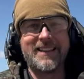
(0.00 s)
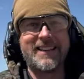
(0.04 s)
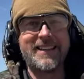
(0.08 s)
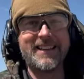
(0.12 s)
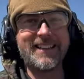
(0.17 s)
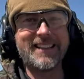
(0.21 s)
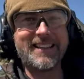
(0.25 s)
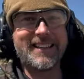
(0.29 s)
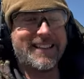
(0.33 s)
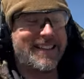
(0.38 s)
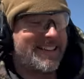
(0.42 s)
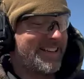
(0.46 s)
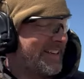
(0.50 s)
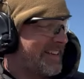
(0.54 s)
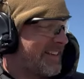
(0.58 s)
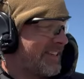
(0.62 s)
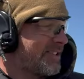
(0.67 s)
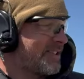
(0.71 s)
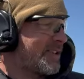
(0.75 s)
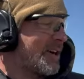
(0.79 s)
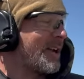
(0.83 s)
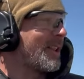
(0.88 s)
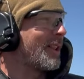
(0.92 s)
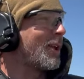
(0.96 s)
that was on the
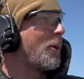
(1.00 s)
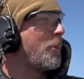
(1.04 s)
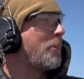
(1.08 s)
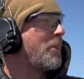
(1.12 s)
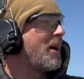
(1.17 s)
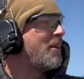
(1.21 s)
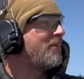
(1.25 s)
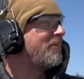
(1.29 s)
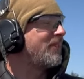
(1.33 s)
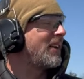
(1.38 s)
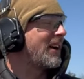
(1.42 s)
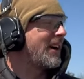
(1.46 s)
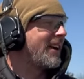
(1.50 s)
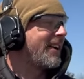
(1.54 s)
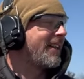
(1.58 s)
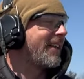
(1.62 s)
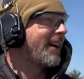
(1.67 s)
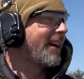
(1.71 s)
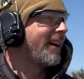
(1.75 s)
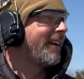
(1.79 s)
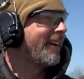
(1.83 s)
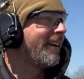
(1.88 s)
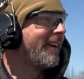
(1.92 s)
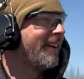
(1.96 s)
first magazine.
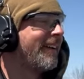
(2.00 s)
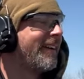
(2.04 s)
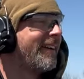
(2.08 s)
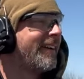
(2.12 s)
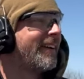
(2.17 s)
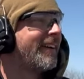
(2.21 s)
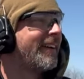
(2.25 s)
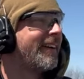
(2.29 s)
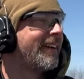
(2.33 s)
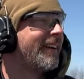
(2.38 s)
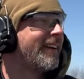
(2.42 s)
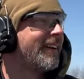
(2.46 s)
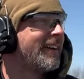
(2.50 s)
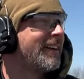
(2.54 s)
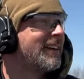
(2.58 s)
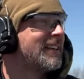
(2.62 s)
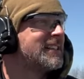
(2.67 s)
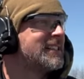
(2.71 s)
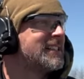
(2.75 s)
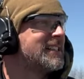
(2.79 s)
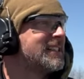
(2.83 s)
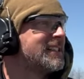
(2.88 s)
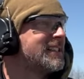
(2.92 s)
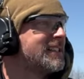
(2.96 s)
The
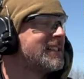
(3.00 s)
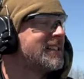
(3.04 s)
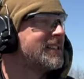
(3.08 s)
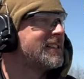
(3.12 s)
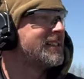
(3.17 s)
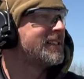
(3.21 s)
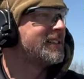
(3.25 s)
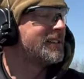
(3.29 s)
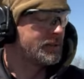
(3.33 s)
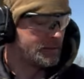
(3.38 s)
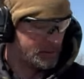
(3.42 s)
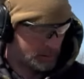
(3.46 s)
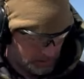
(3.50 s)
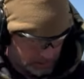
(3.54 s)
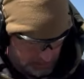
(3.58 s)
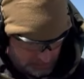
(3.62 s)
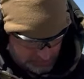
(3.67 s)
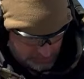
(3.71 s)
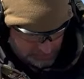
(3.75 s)
second